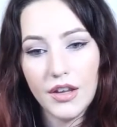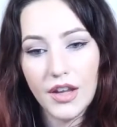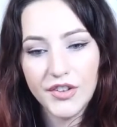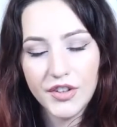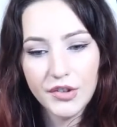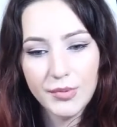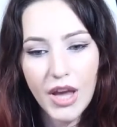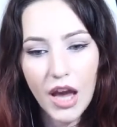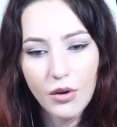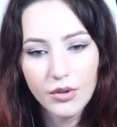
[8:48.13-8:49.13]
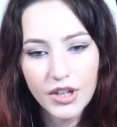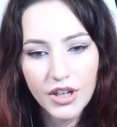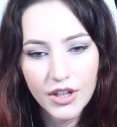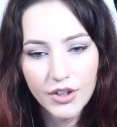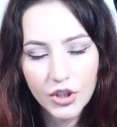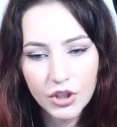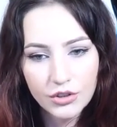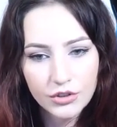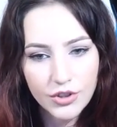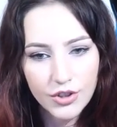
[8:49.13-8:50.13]
Excuse me, how dare you
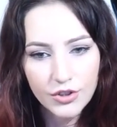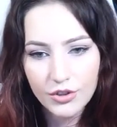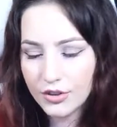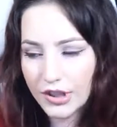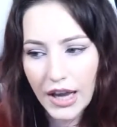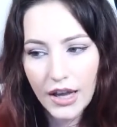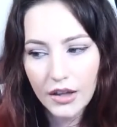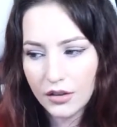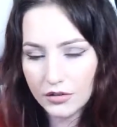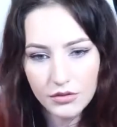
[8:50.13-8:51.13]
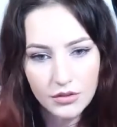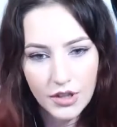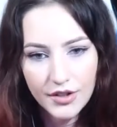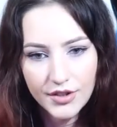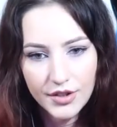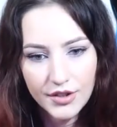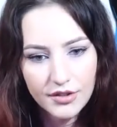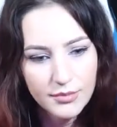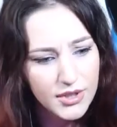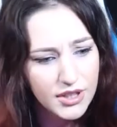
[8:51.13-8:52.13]
to do that?
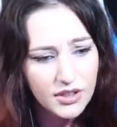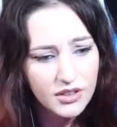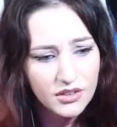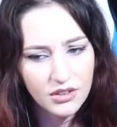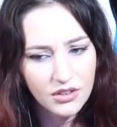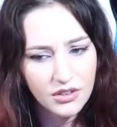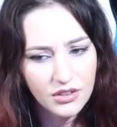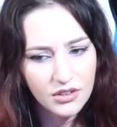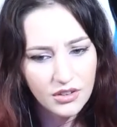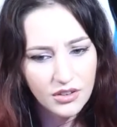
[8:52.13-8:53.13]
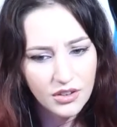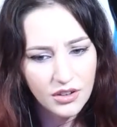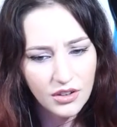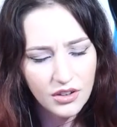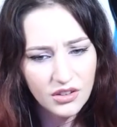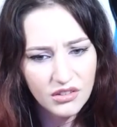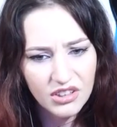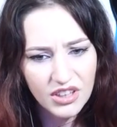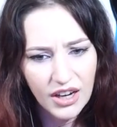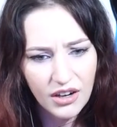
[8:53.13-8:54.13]
Excuse me? You
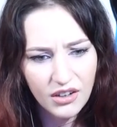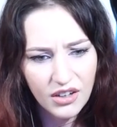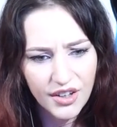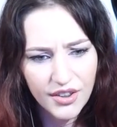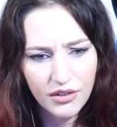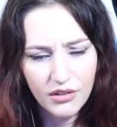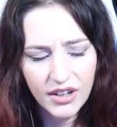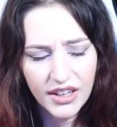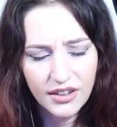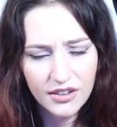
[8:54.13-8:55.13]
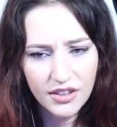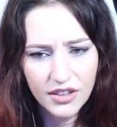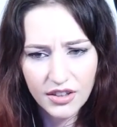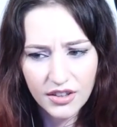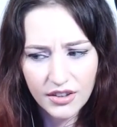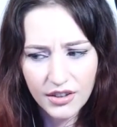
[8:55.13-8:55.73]
retarded, retard.